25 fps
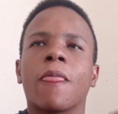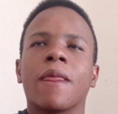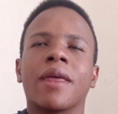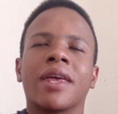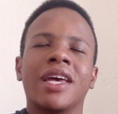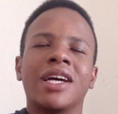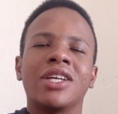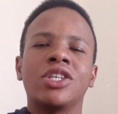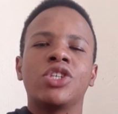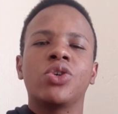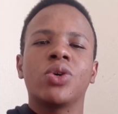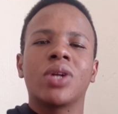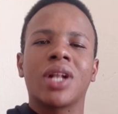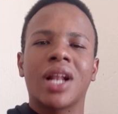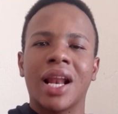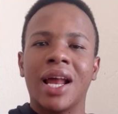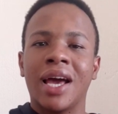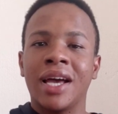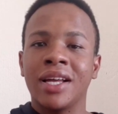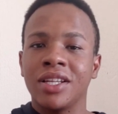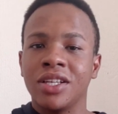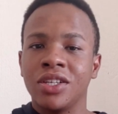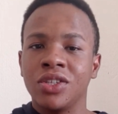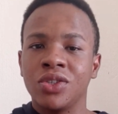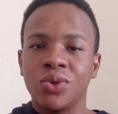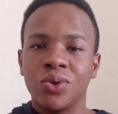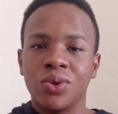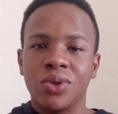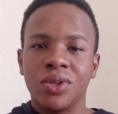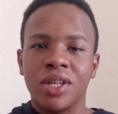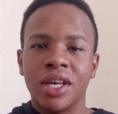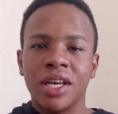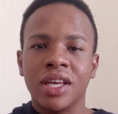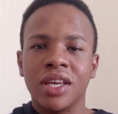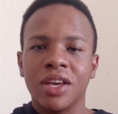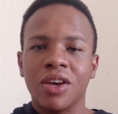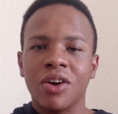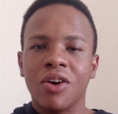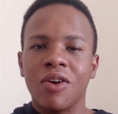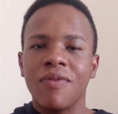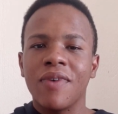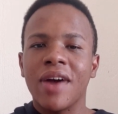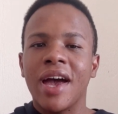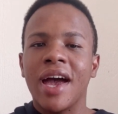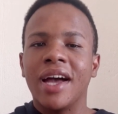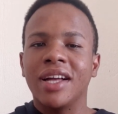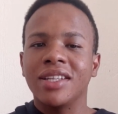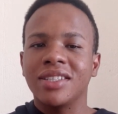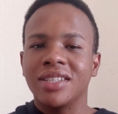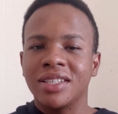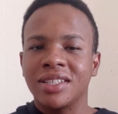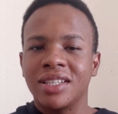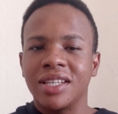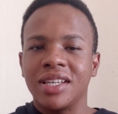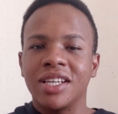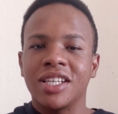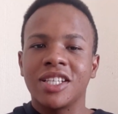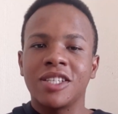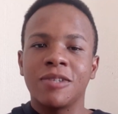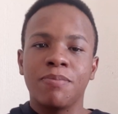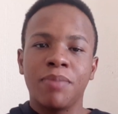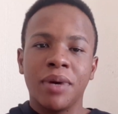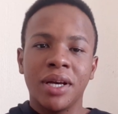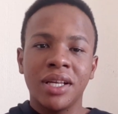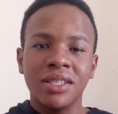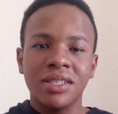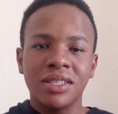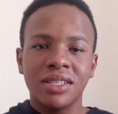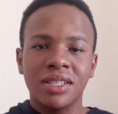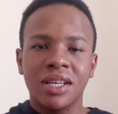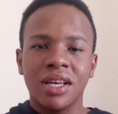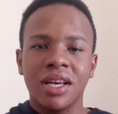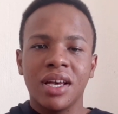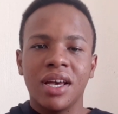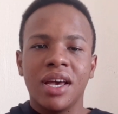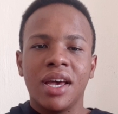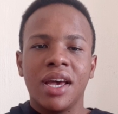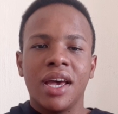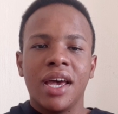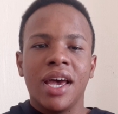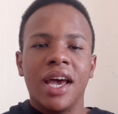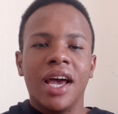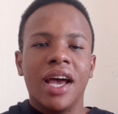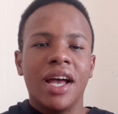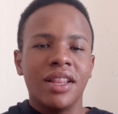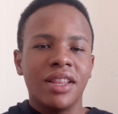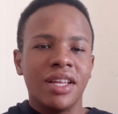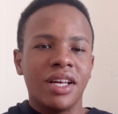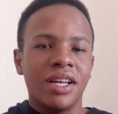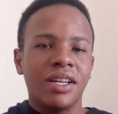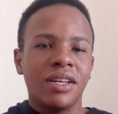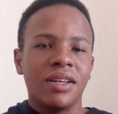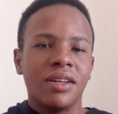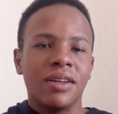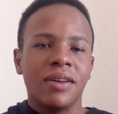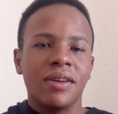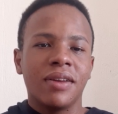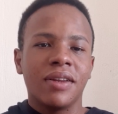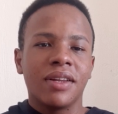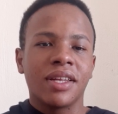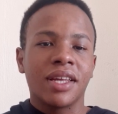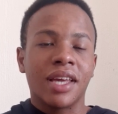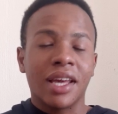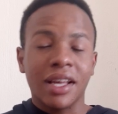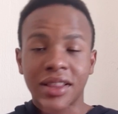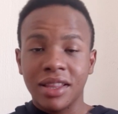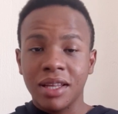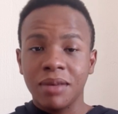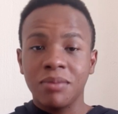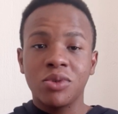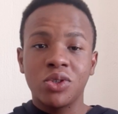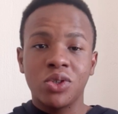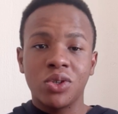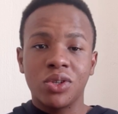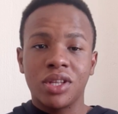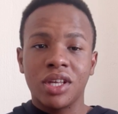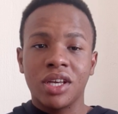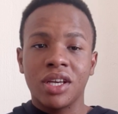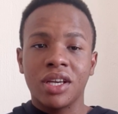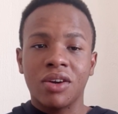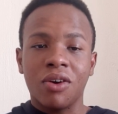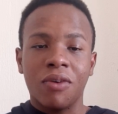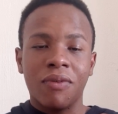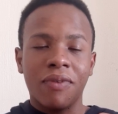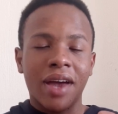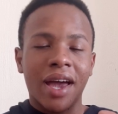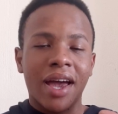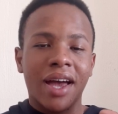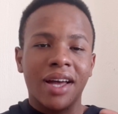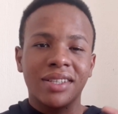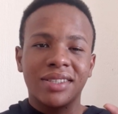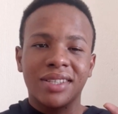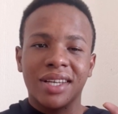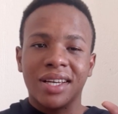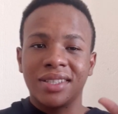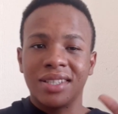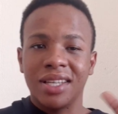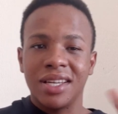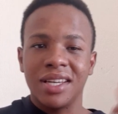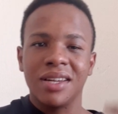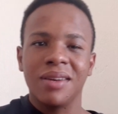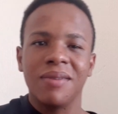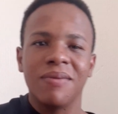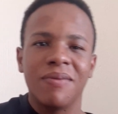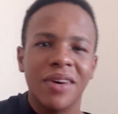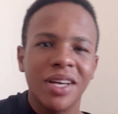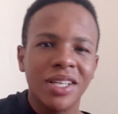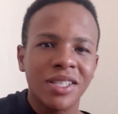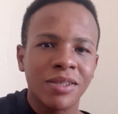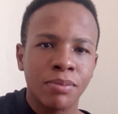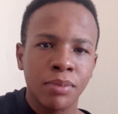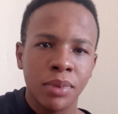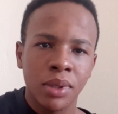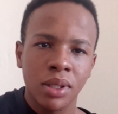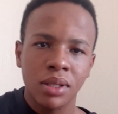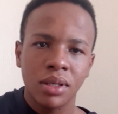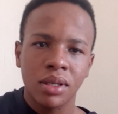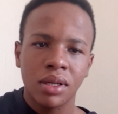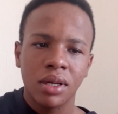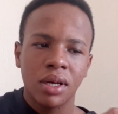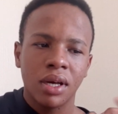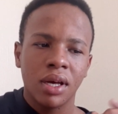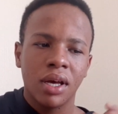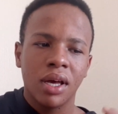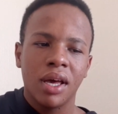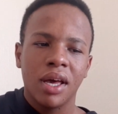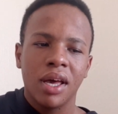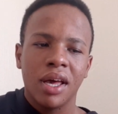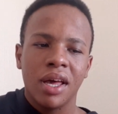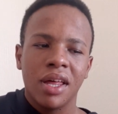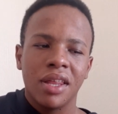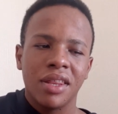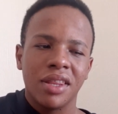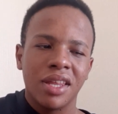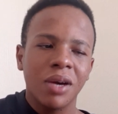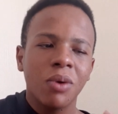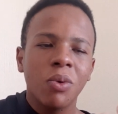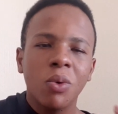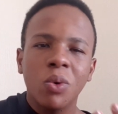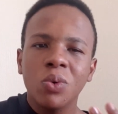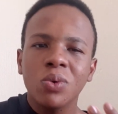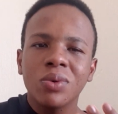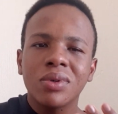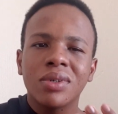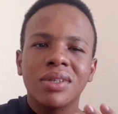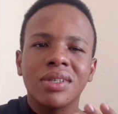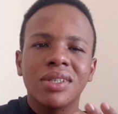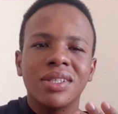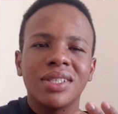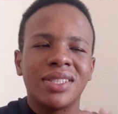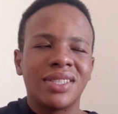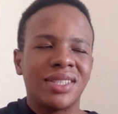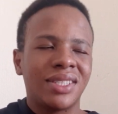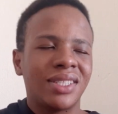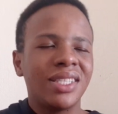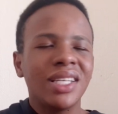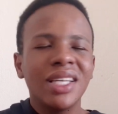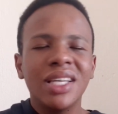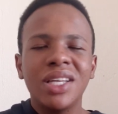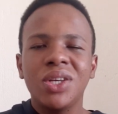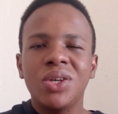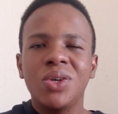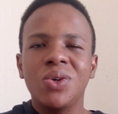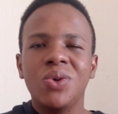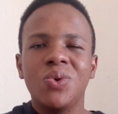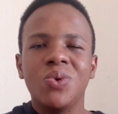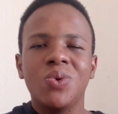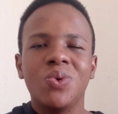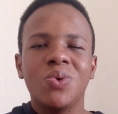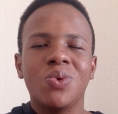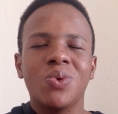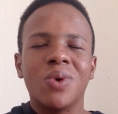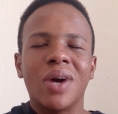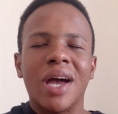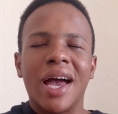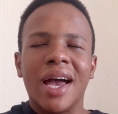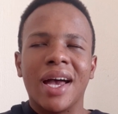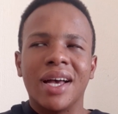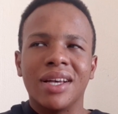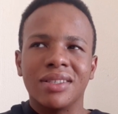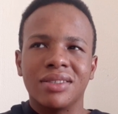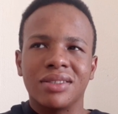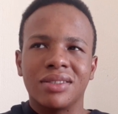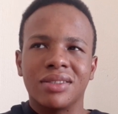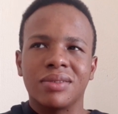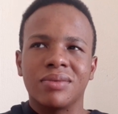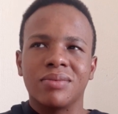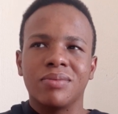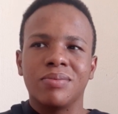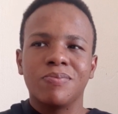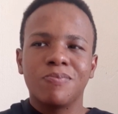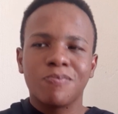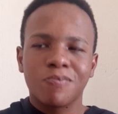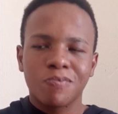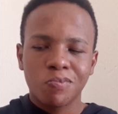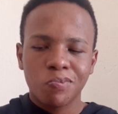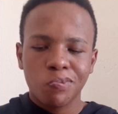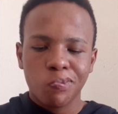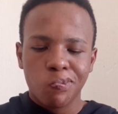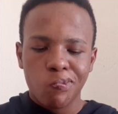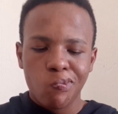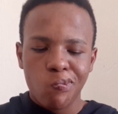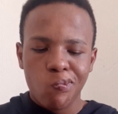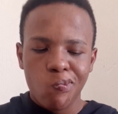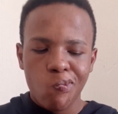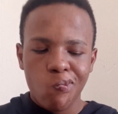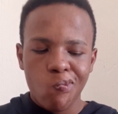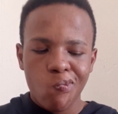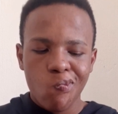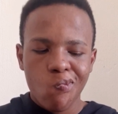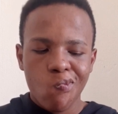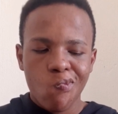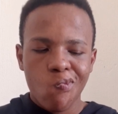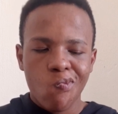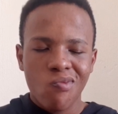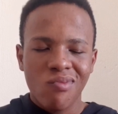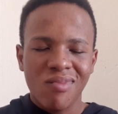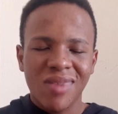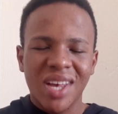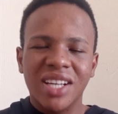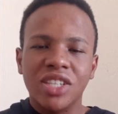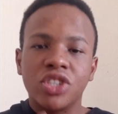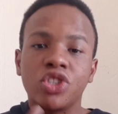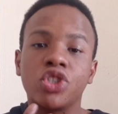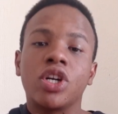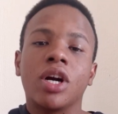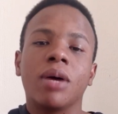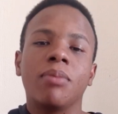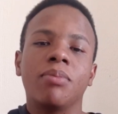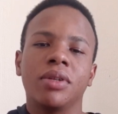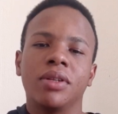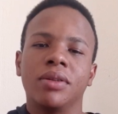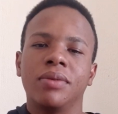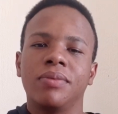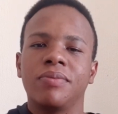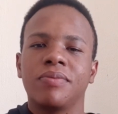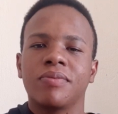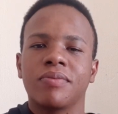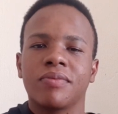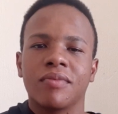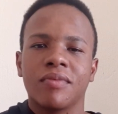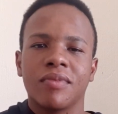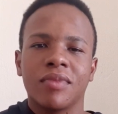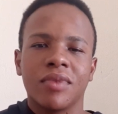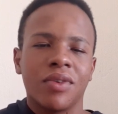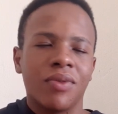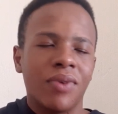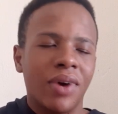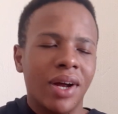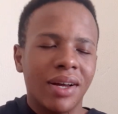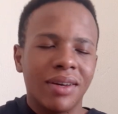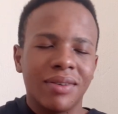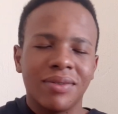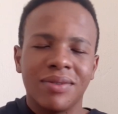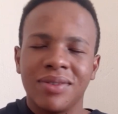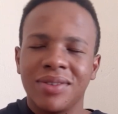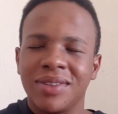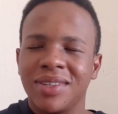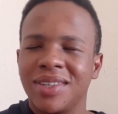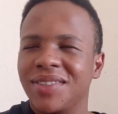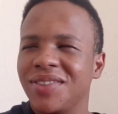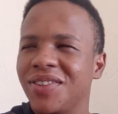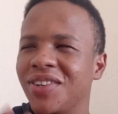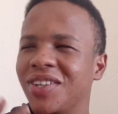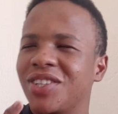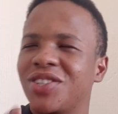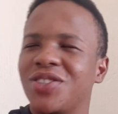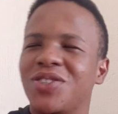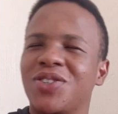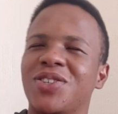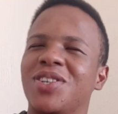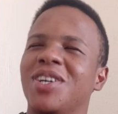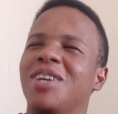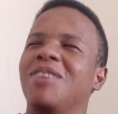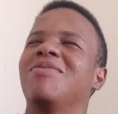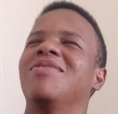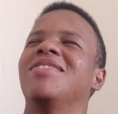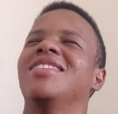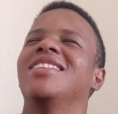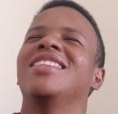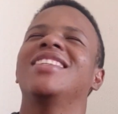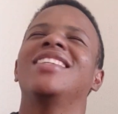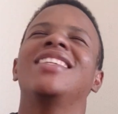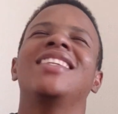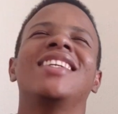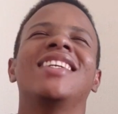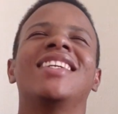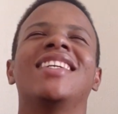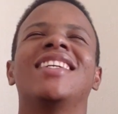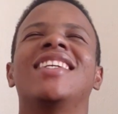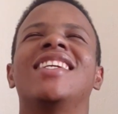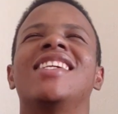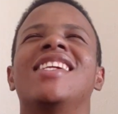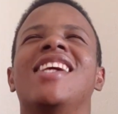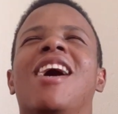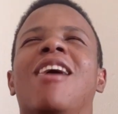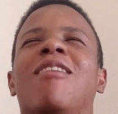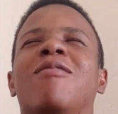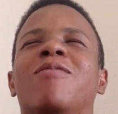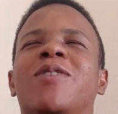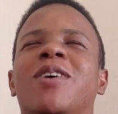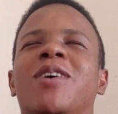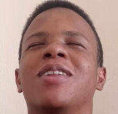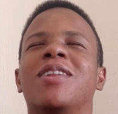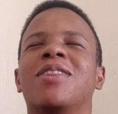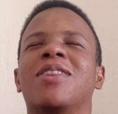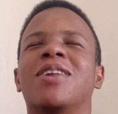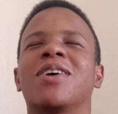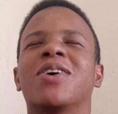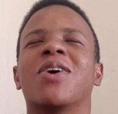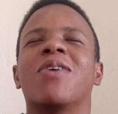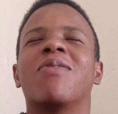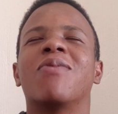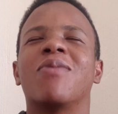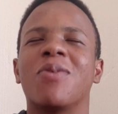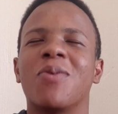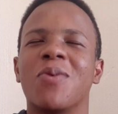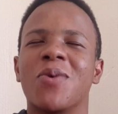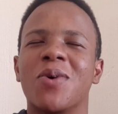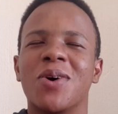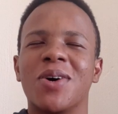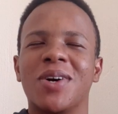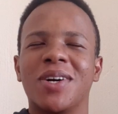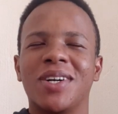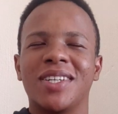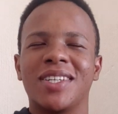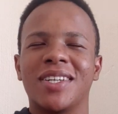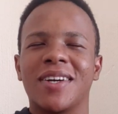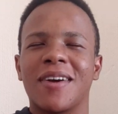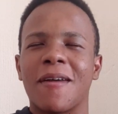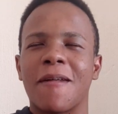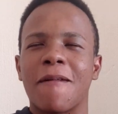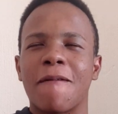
get your client into thinking of ads as an expense and then get them to think of ads as an investment, they won't see you as trouble, right? No, not trouble. I'm to think of a word.